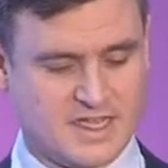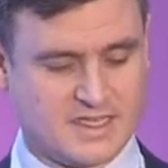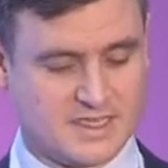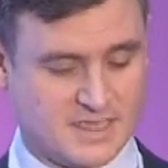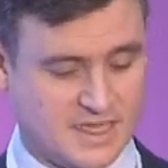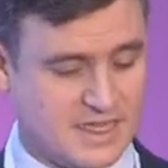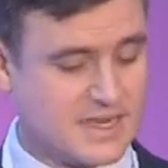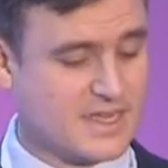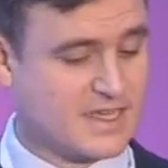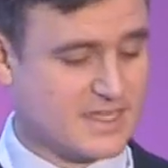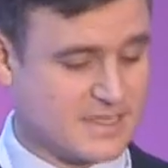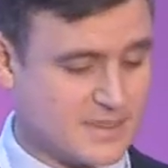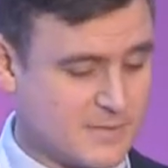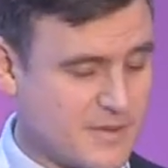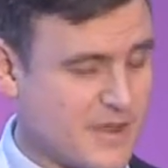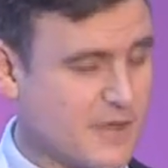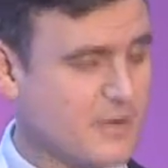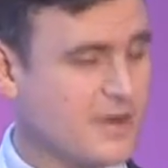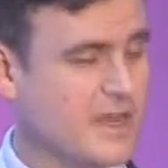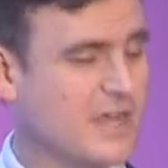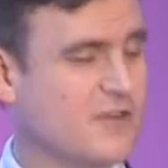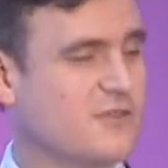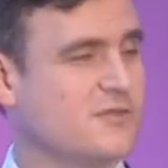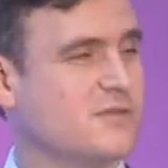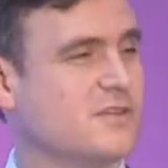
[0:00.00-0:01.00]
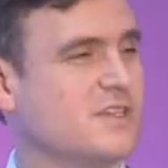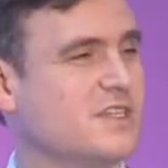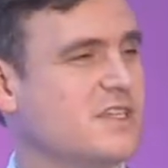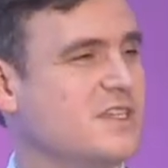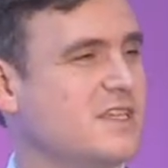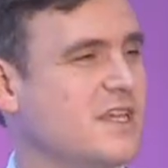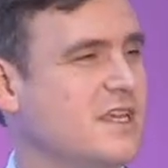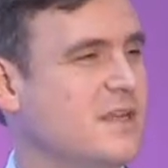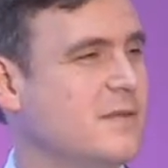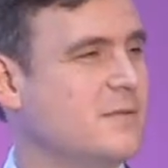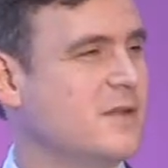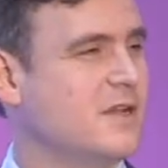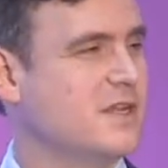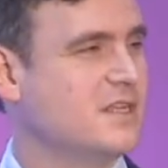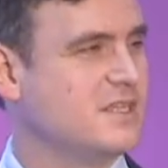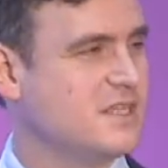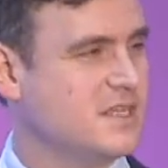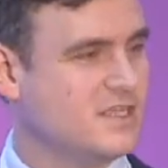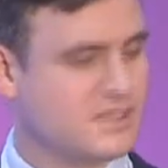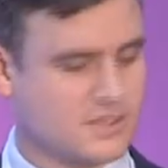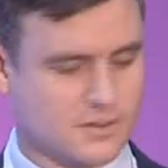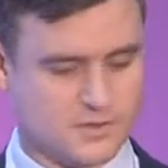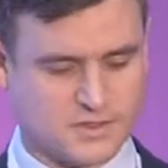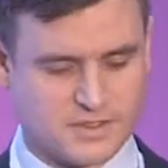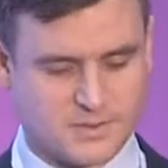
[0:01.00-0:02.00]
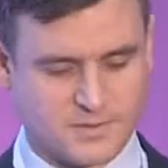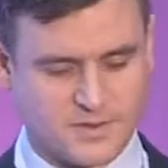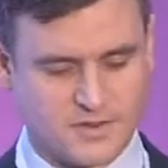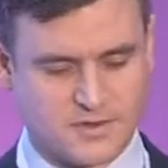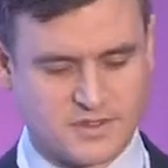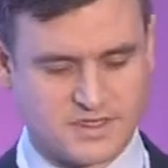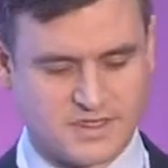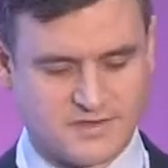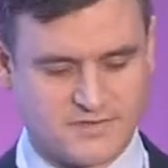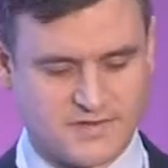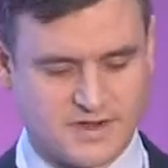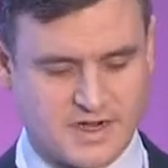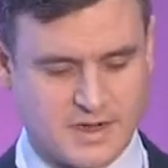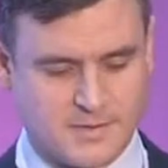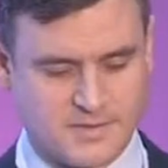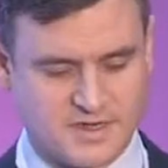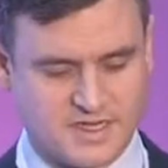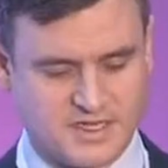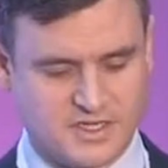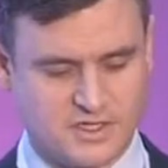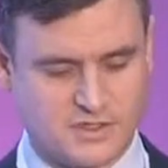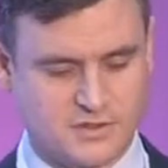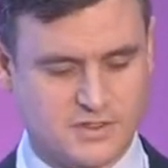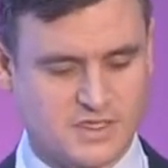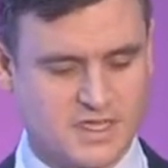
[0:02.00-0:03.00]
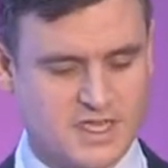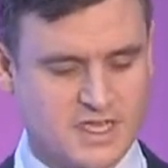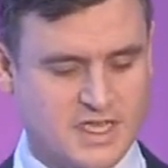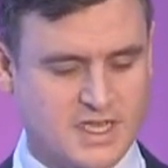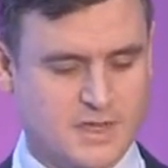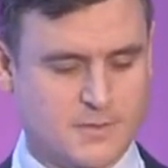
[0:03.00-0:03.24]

It is about natural sustainability, so some of those environment issues,